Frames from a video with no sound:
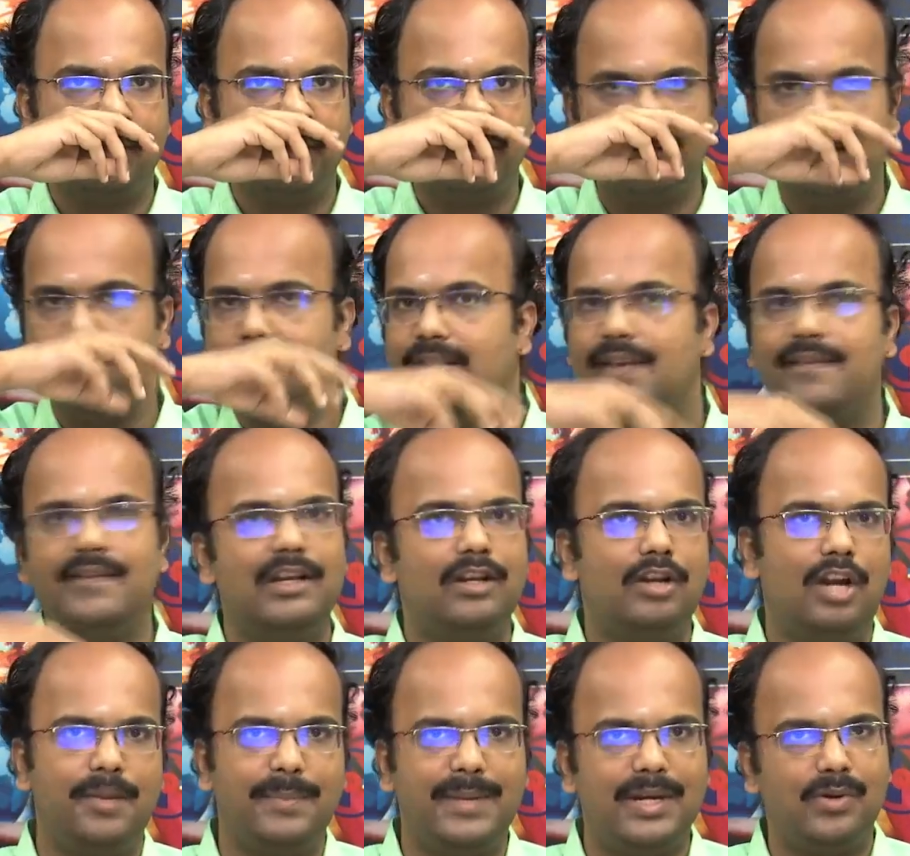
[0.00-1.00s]
So, we will
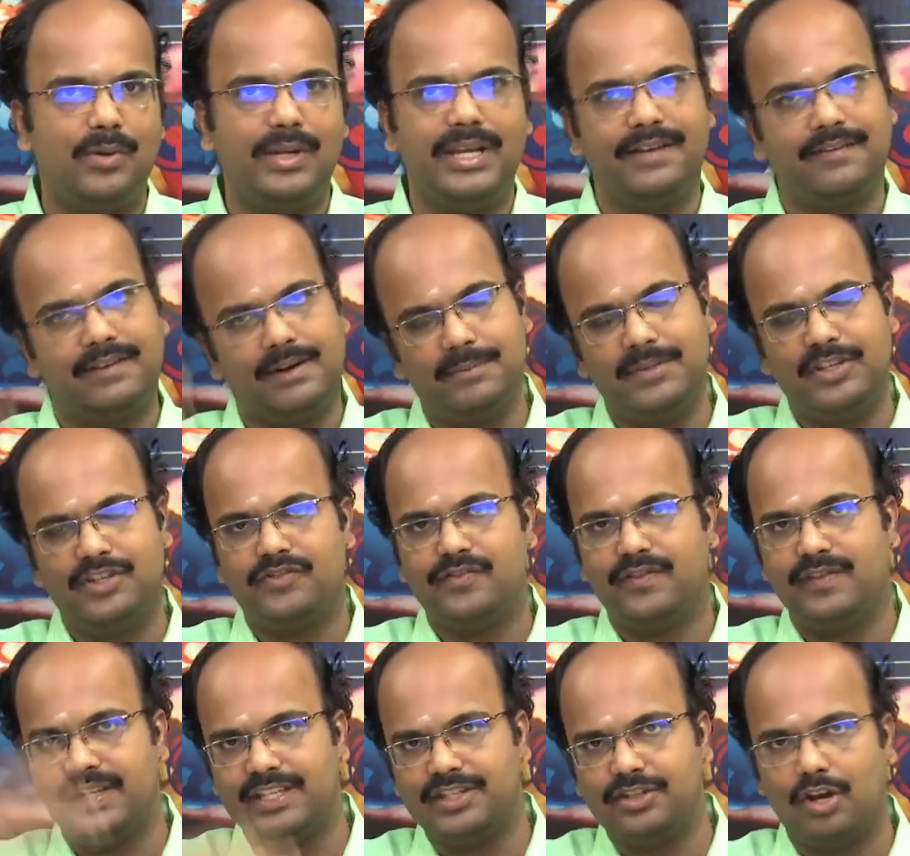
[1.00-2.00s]
not be knowing from which,
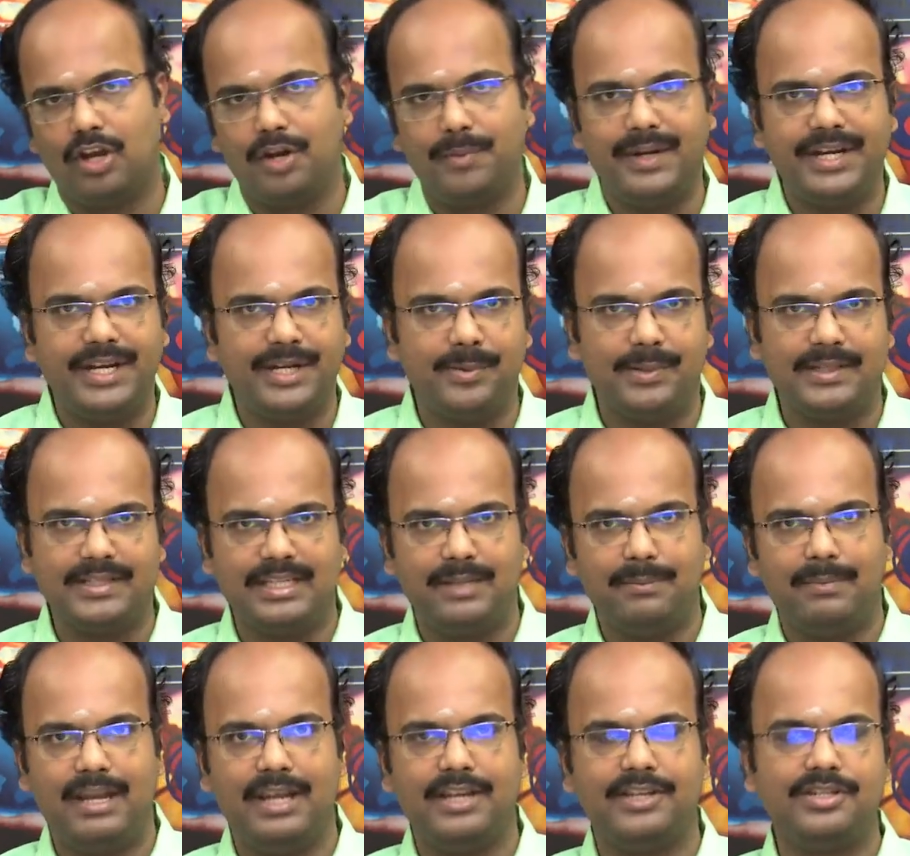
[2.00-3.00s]
which orbit it was
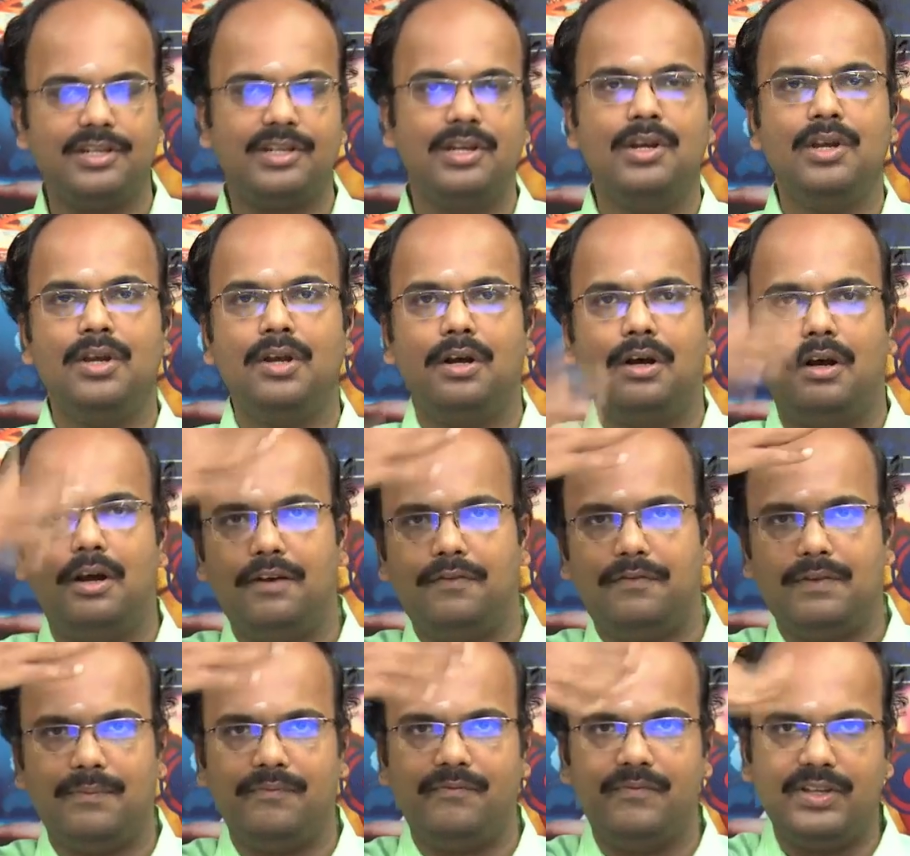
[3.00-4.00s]
imaged or
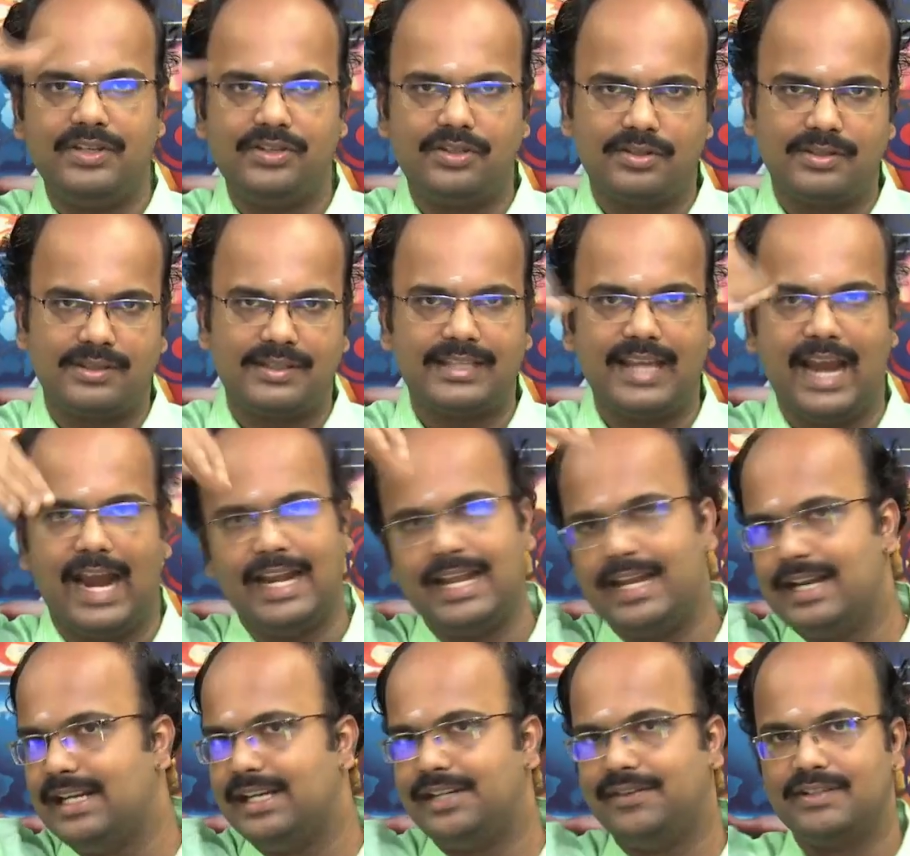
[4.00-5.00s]
from which scan
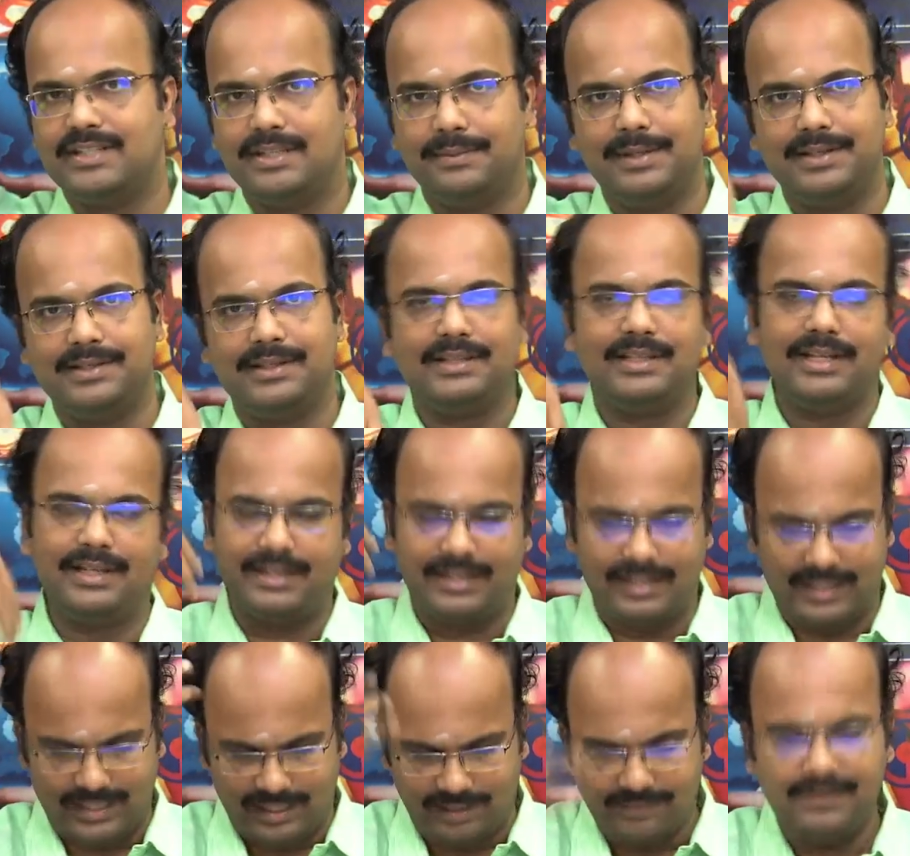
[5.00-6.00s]
angle it was imaged
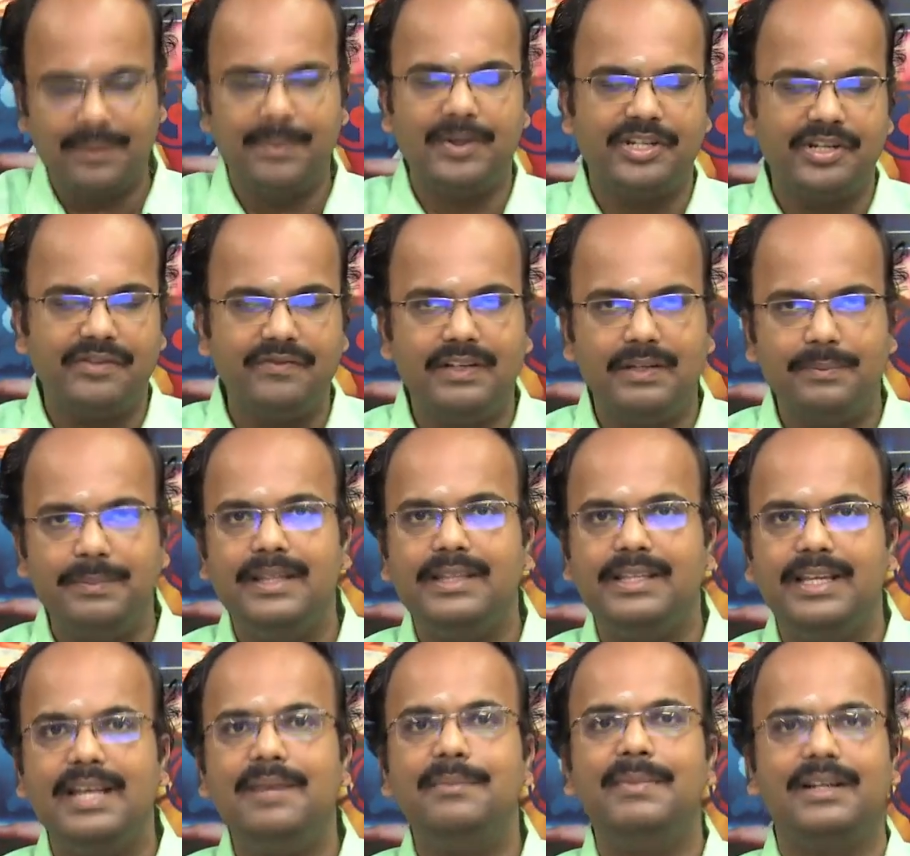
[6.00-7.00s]
The information will be
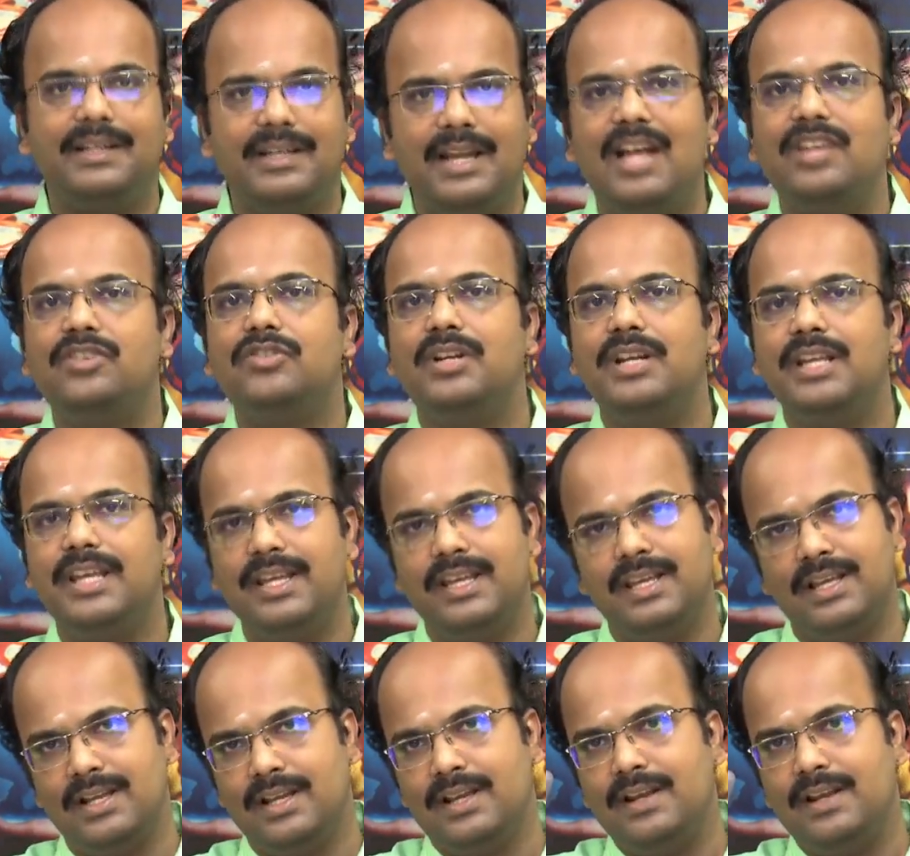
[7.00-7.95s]
there, but naturally